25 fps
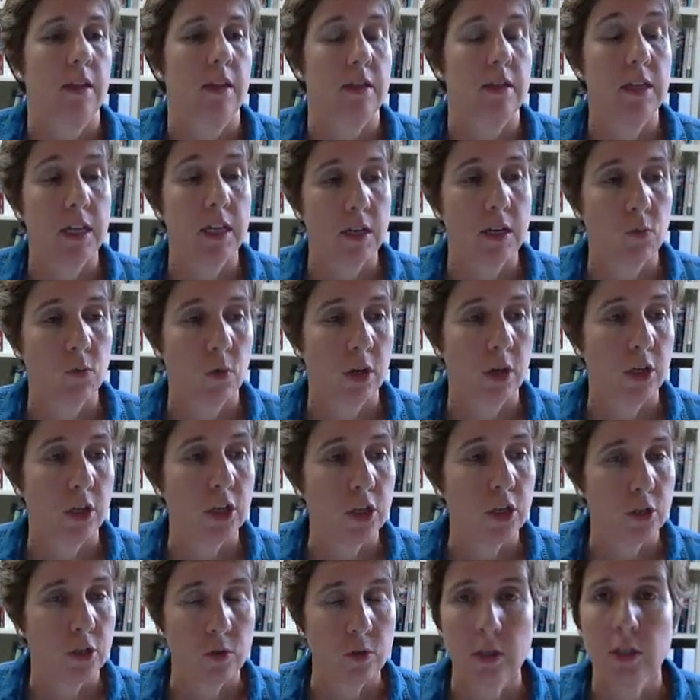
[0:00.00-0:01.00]
Then what
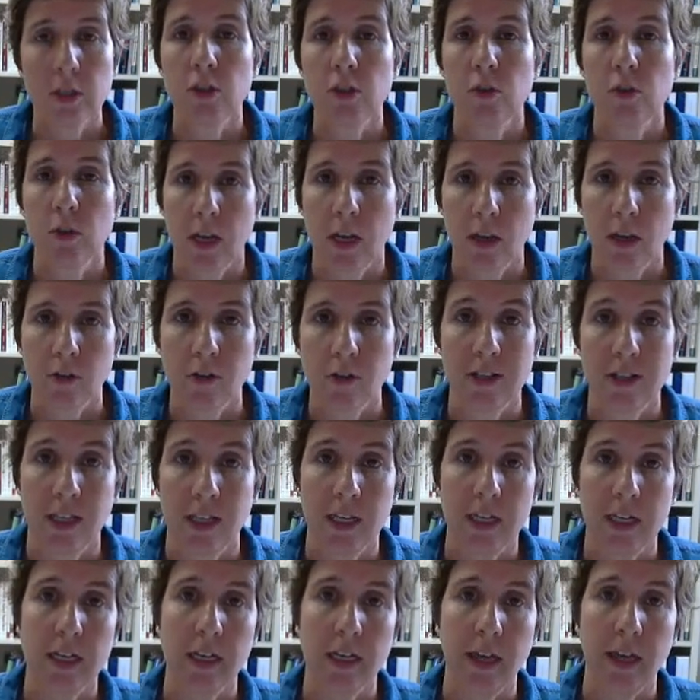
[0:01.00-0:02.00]
you do is you
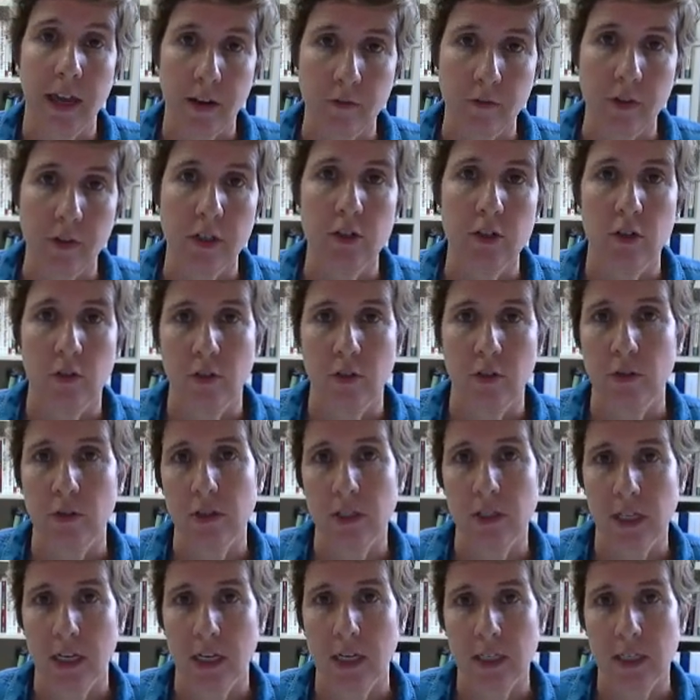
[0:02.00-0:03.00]
calculate an average of those
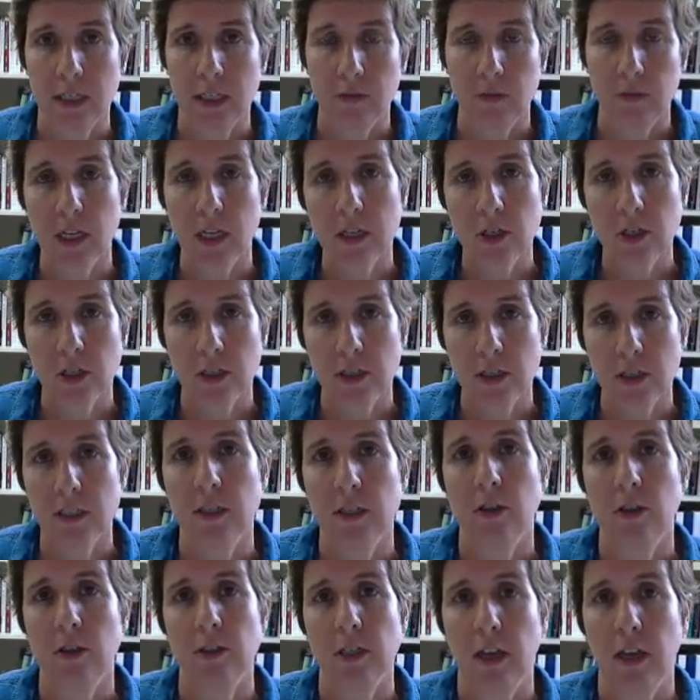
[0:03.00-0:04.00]
standard deviations,
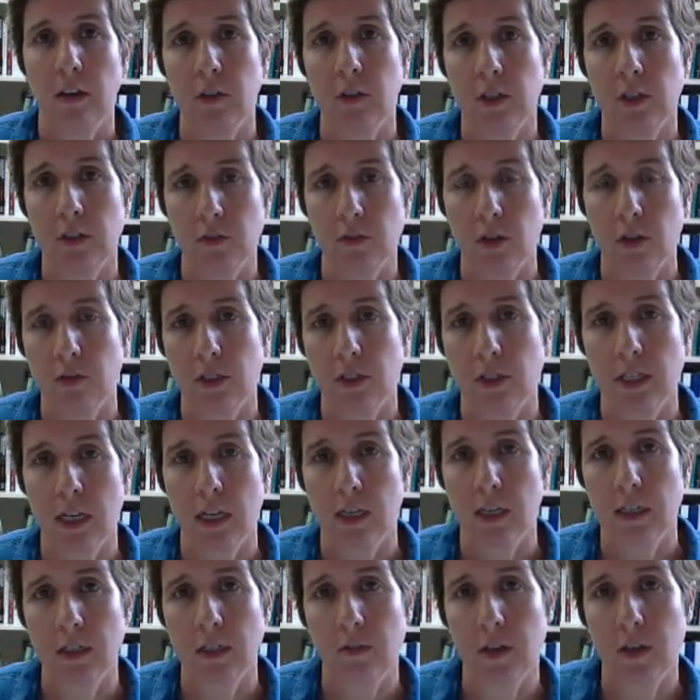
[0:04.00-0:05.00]
and those average of those
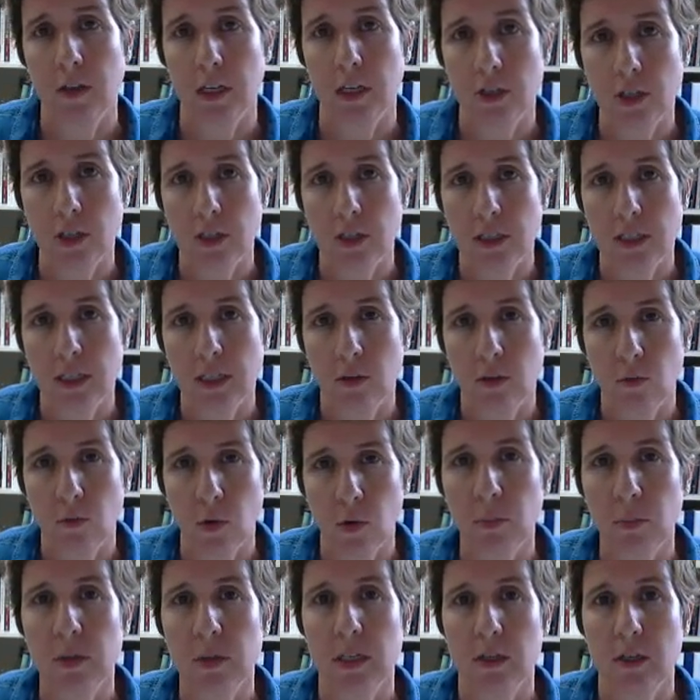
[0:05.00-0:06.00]
standard deviations then
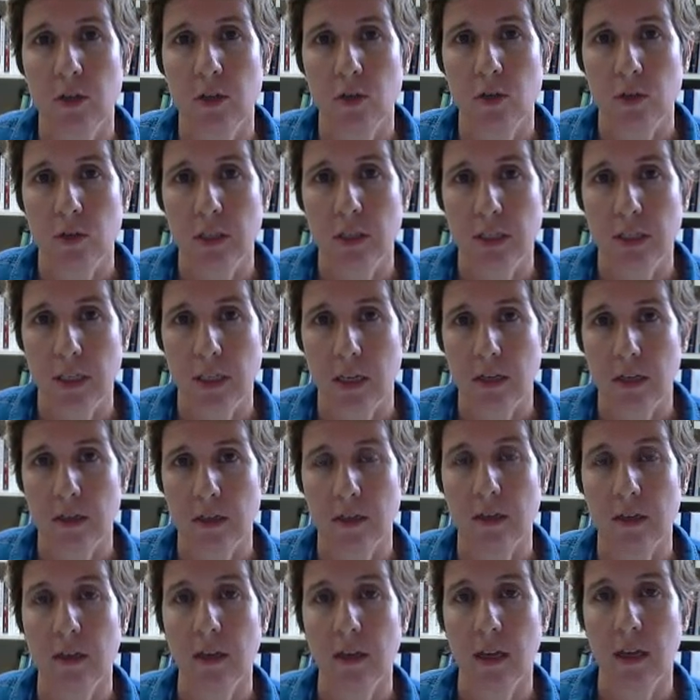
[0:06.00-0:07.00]
represent your
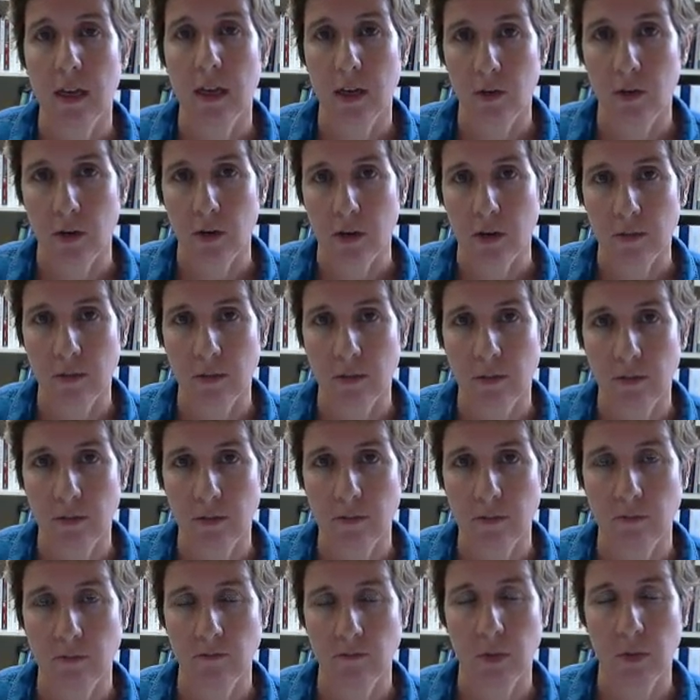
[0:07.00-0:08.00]
standard error.
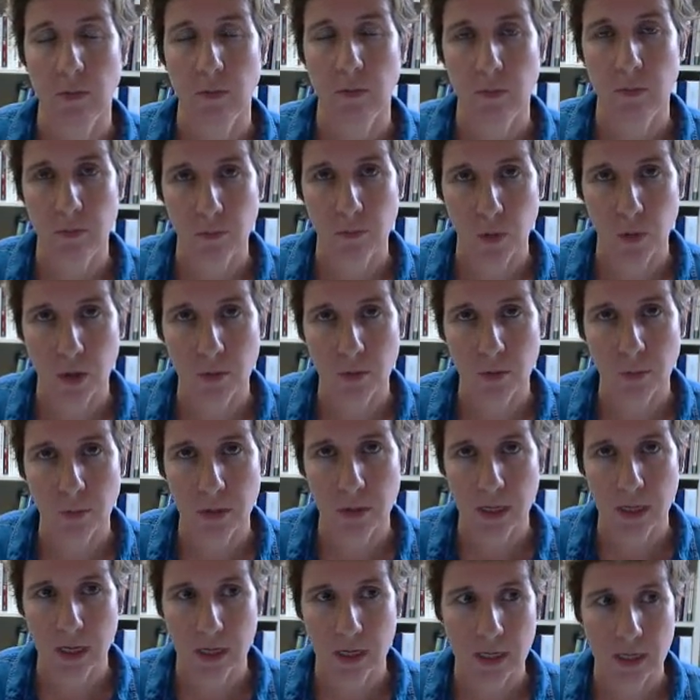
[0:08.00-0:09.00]
Problem
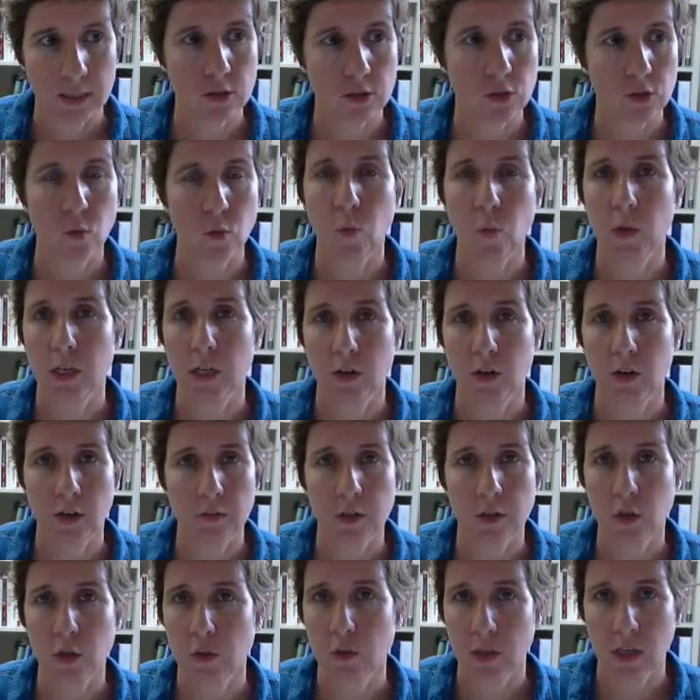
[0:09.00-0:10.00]
with that is we don't
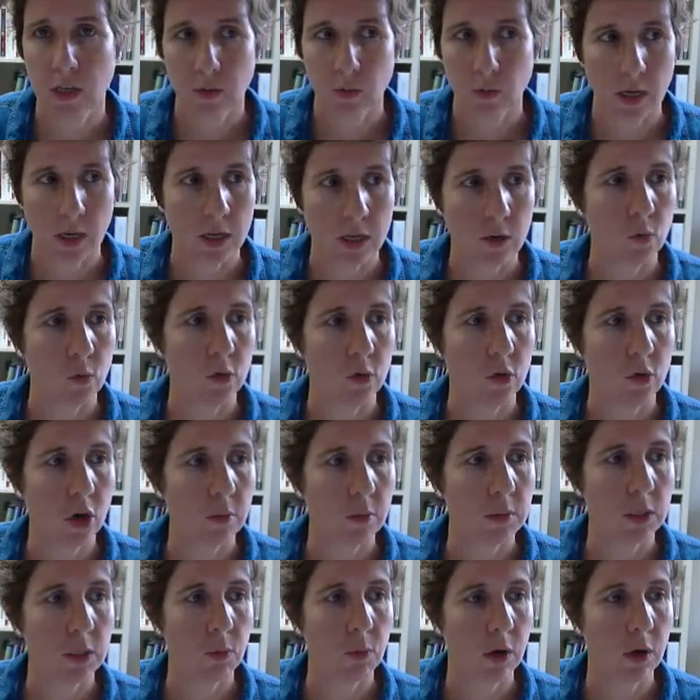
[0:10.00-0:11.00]
ever do that, right? Well,
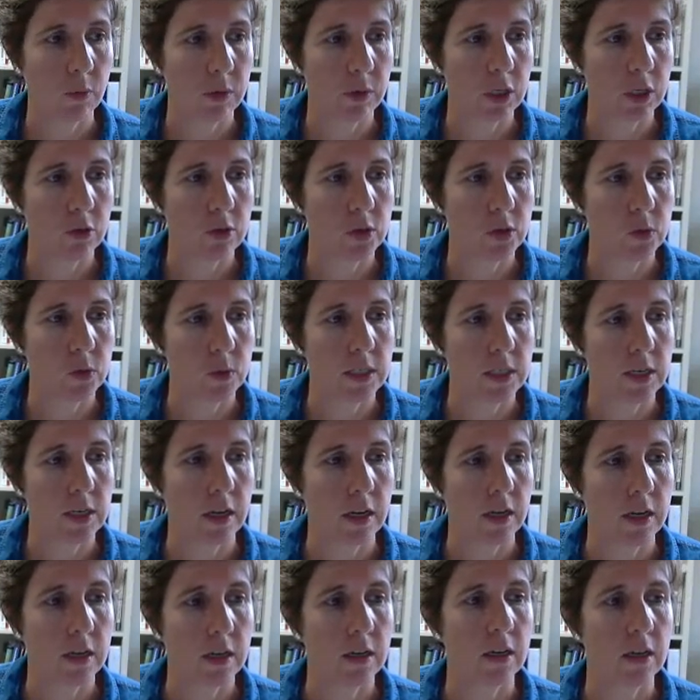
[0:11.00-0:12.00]
normally what we do is we
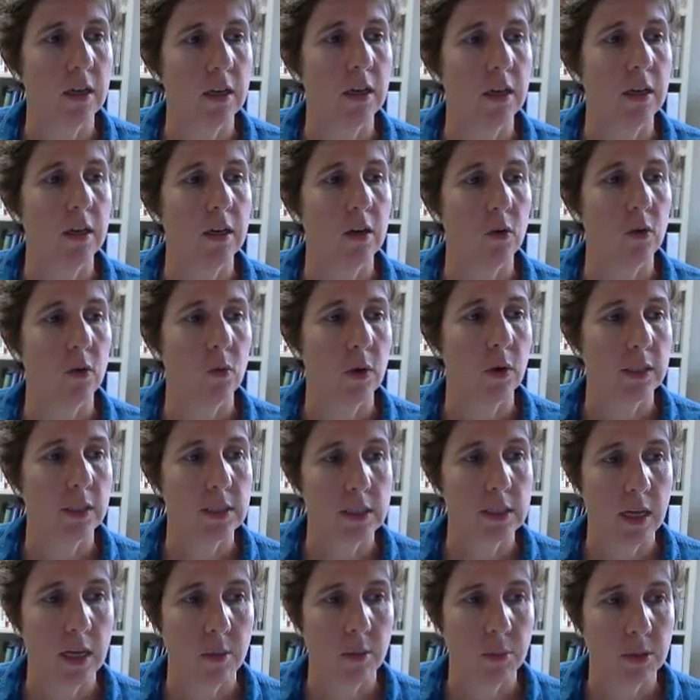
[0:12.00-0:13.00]
take one
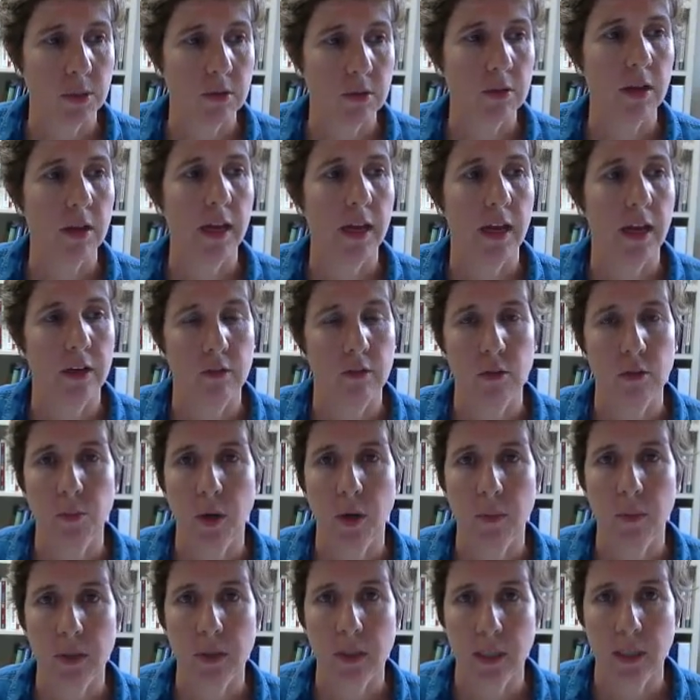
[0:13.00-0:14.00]
sample out of the
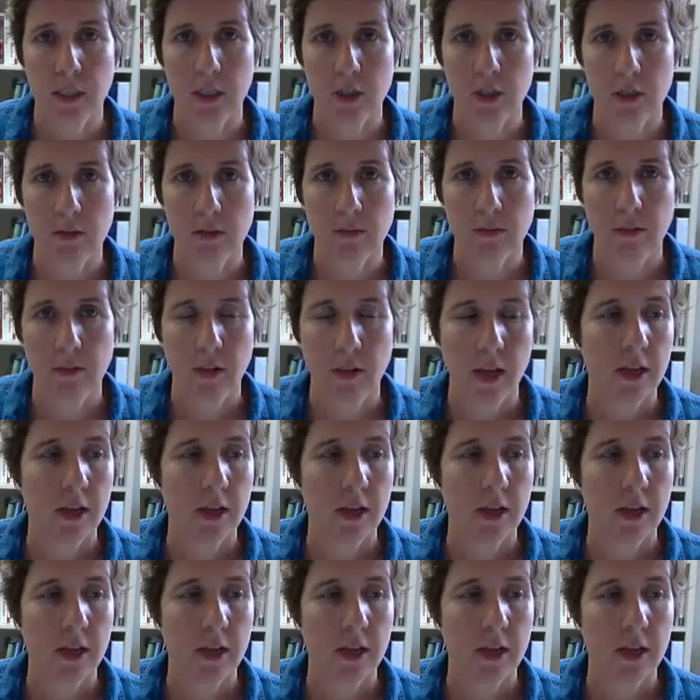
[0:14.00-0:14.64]
population